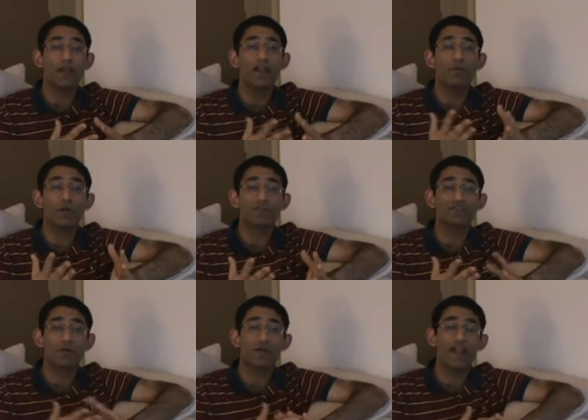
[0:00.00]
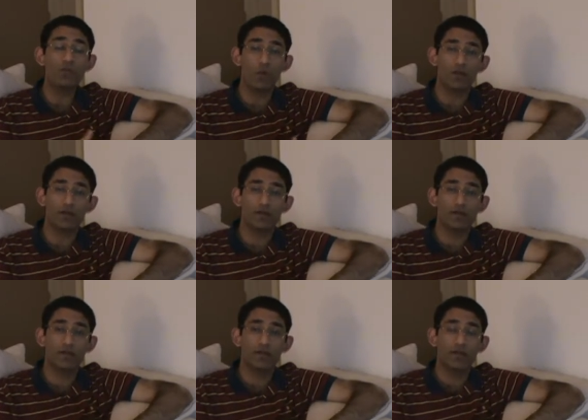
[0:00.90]
brick and mortar store network,
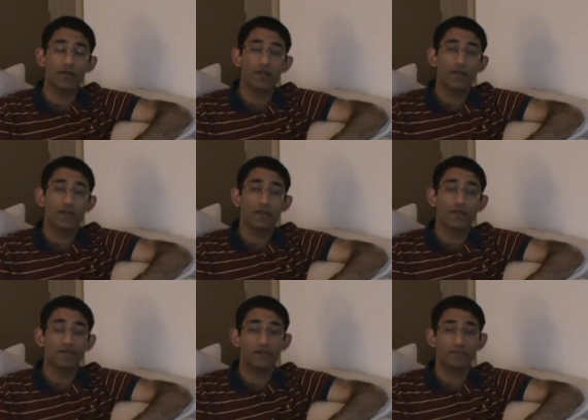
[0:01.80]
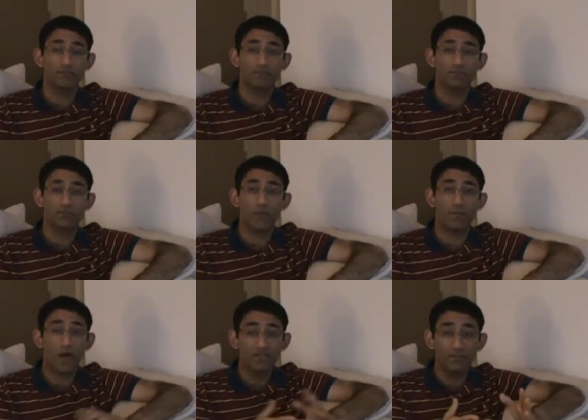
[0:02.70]
is it
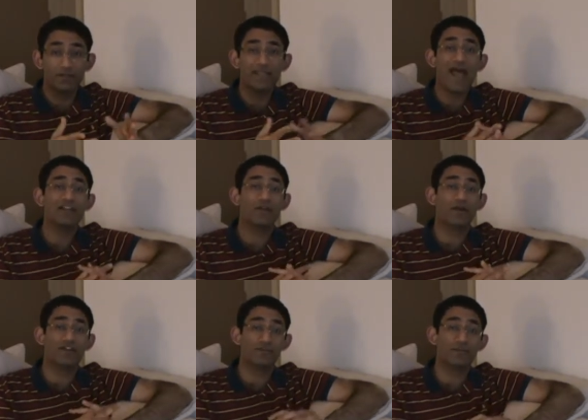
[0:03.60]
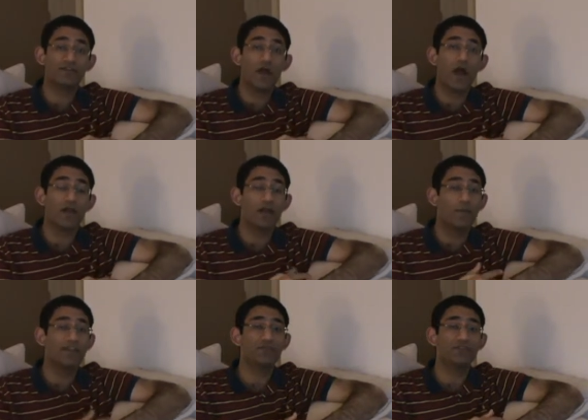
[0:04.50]
possible that your customers are
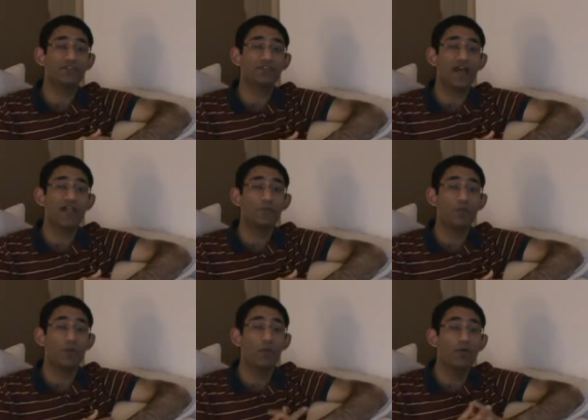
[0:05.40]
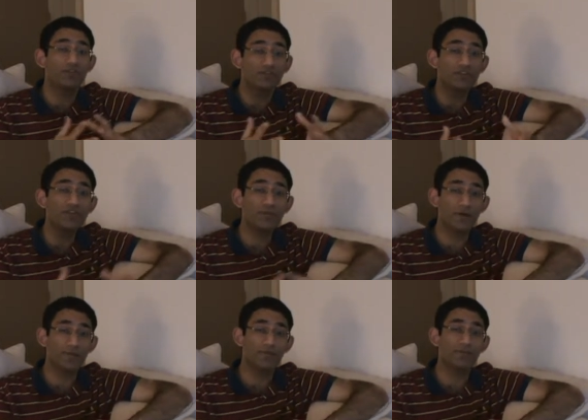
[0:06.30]
coming to the site for more research
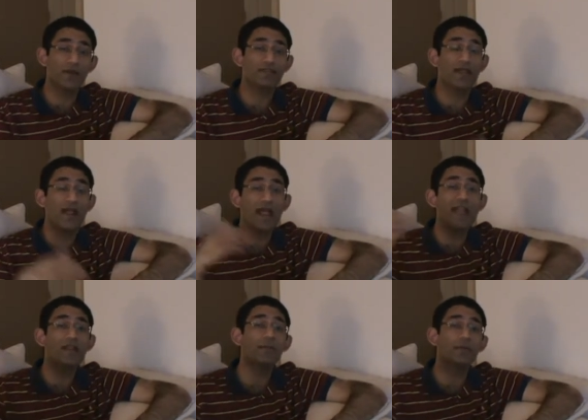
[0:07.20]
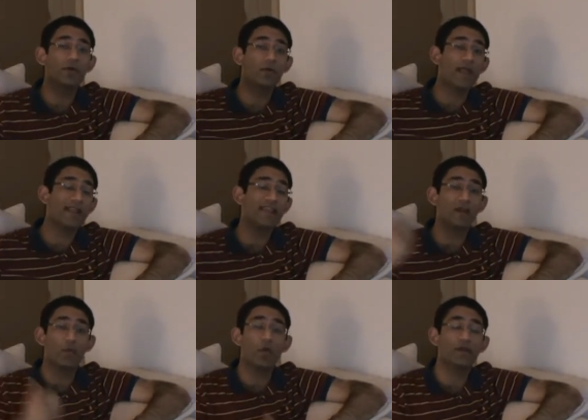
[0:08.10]
purpose, but they end up getting
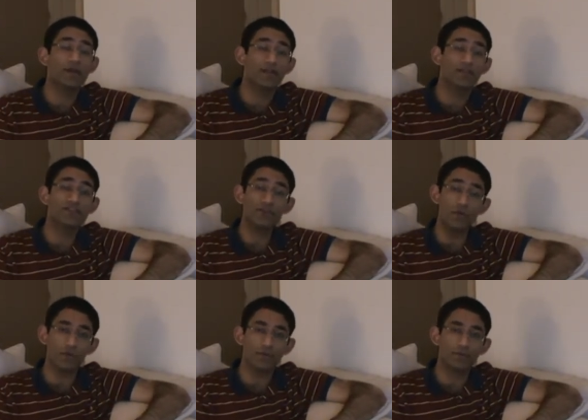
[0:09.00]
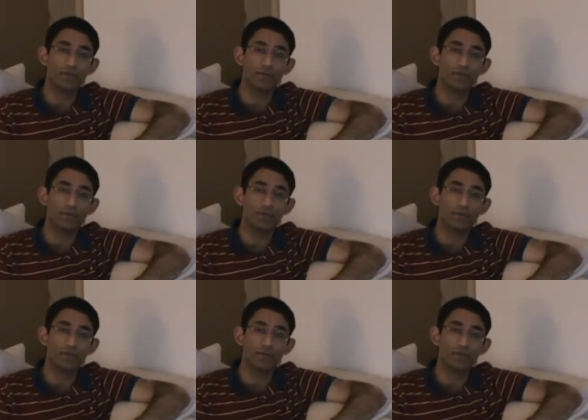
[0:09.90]
converted in the store?